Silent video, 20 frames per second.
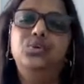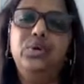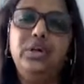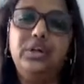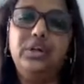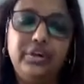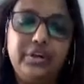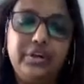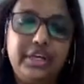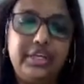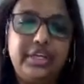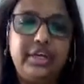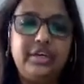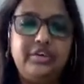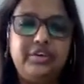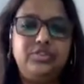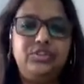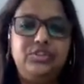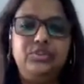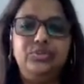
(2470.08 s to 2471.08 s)
o'clock in the
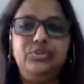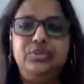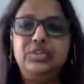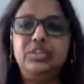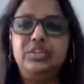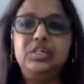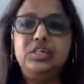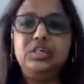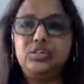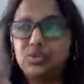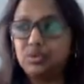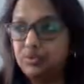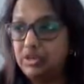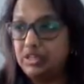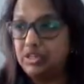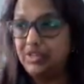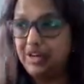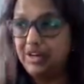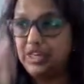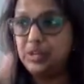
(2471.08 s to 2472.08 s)
afternoon. So it's
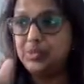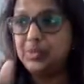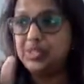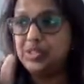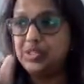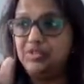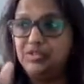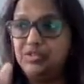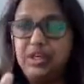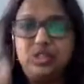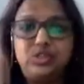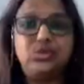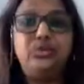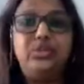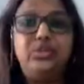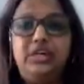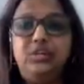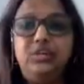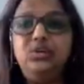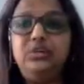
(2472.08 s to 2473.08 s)
very specific. So
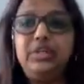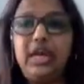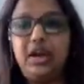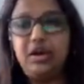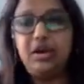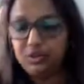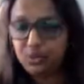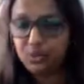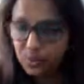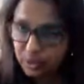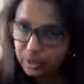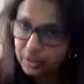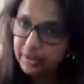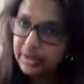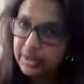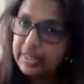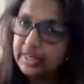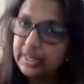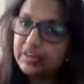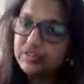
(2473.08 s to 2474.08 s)
they know that at 2 o'clock
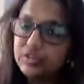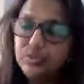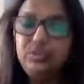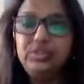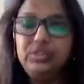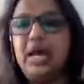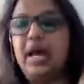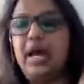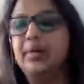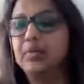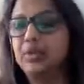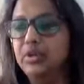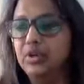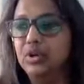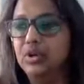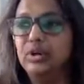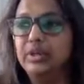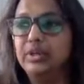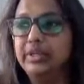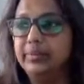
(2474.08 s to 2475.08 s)
in the afternoon, I'm going to
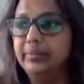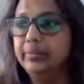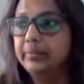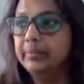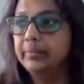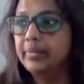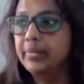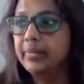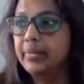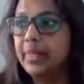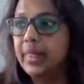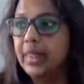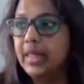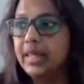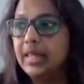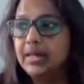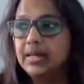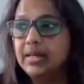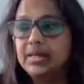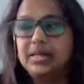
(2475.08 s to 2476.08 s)
call them.
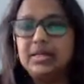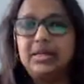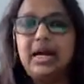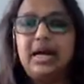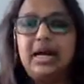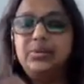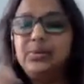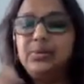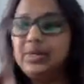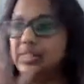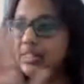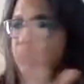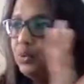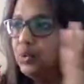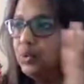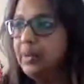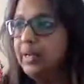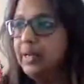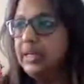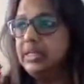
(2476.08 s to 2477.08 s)
Otherwise, they
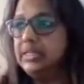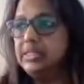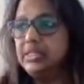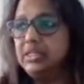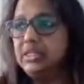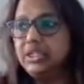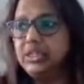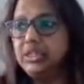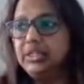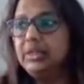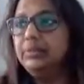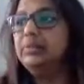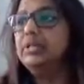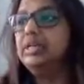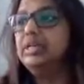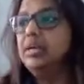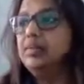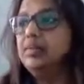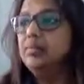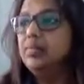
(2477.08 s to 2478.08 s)
won't make a decision. They will
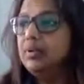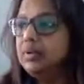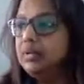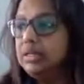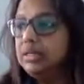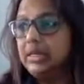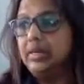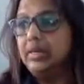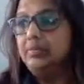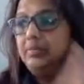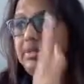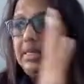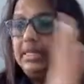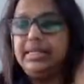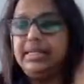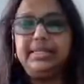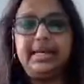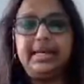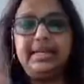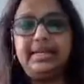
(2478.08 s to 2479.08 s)
keep
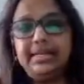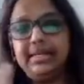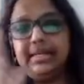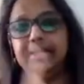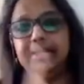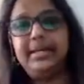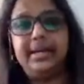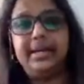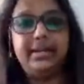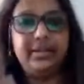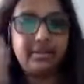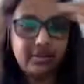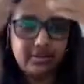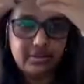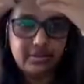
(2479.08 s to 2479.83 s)
dilly-dallying and